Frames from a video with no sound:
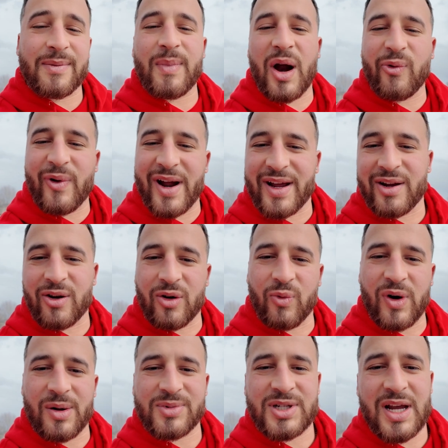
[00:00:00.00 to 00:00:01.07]
end my rant here,
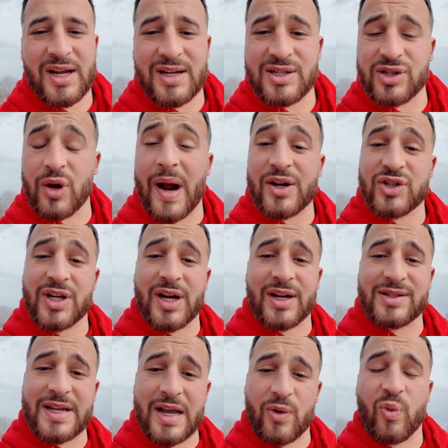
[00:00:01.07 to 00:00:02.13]
what I'm saying is they're actually
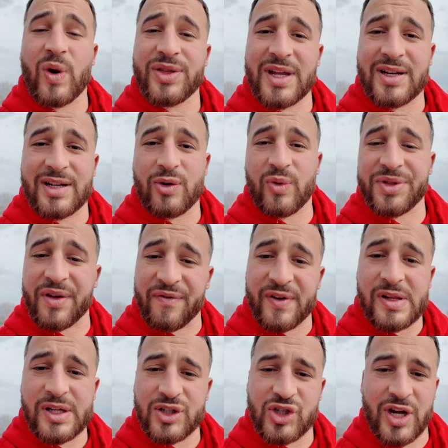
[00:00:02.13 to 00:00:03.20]
gonna take what they did with the
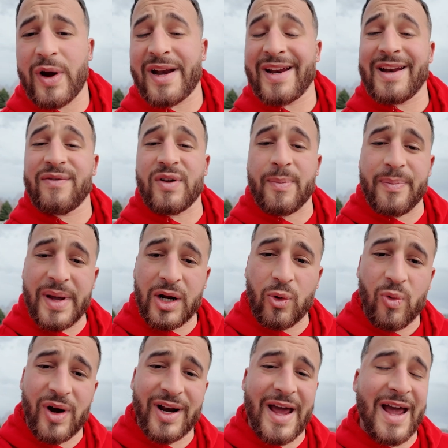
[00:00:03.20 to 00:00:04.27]
Village, create an even bigger
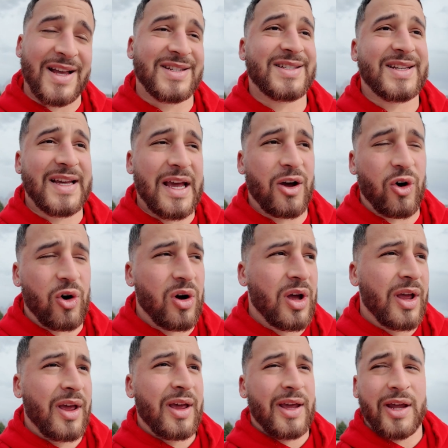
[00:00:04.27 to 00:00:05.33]
one at scale
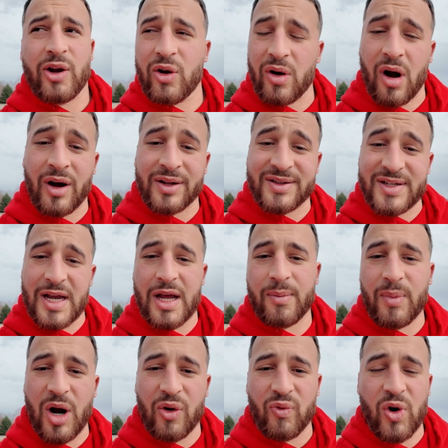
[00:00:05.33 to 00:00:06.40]
here on
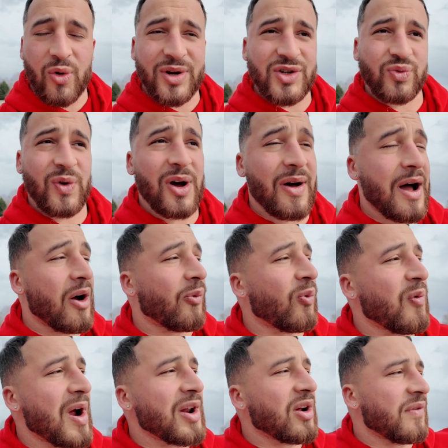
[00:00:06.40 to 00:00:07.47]
10 Mile Road as well,
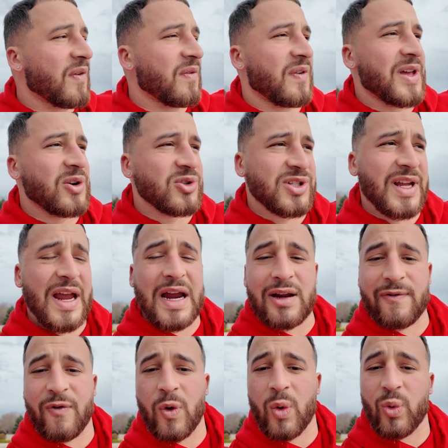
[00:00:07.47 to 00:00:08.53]
right off of Interstate
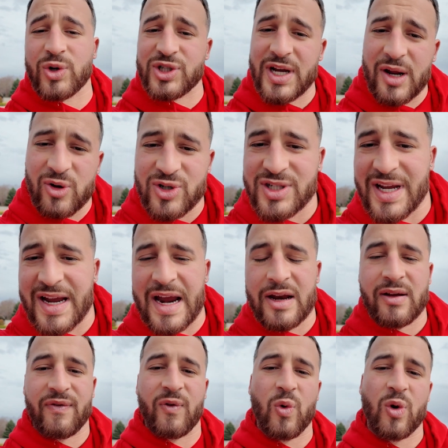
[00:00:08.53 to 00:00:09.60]
84, which Interstate
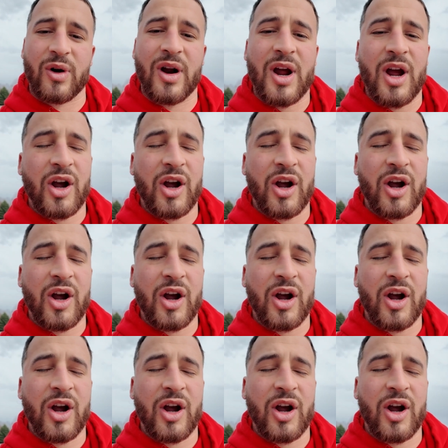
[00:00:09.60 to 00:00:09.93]
84